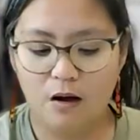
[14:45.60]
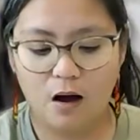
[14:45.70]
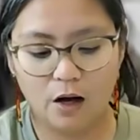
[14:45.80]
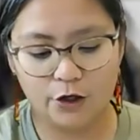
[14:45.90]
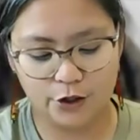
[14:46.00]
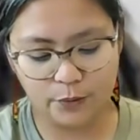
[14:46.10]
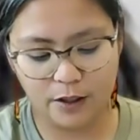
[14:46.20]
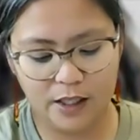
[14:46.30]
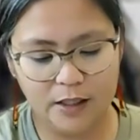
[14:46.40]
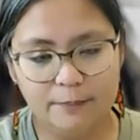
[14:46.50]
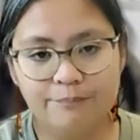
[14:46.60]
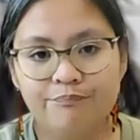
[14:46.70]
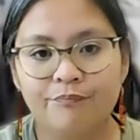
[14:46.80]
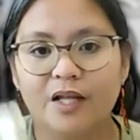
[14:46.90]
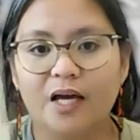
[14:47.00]
a good one.
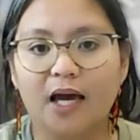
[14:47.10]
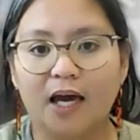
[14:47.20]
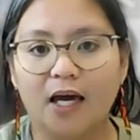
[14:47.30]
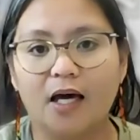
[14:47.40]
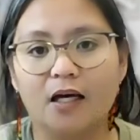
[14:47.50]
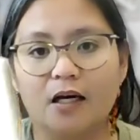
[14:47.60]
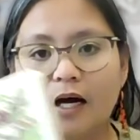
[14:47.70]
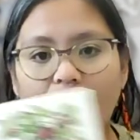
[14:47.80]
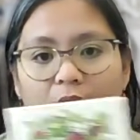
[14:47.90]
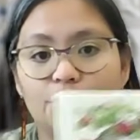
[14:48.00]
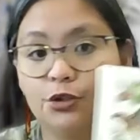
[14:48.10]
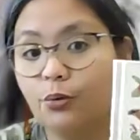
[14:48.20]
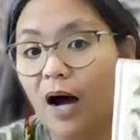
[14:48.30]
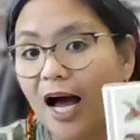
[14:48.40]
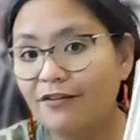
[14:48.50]
And I do
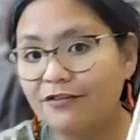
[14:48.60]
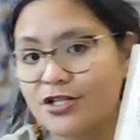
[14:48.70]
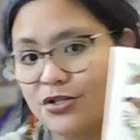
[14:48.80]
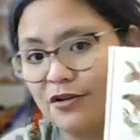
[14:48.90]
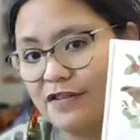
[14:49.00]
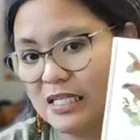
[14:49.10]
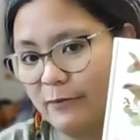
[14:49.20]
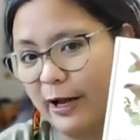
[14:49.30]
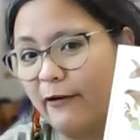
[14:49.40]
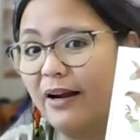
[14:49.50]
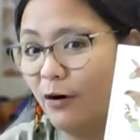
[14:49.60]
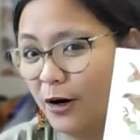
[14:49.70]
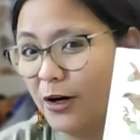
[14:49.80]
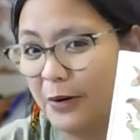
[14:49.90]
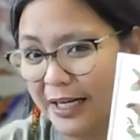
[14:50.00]
have the service berry in our
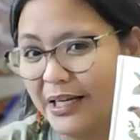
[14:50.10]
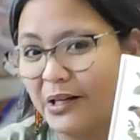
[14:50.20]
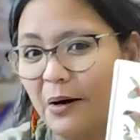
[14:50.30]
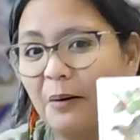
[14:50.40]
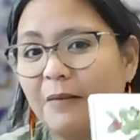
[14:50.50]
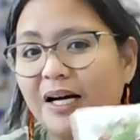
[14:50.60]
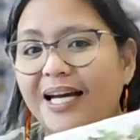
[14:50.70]
curriculum.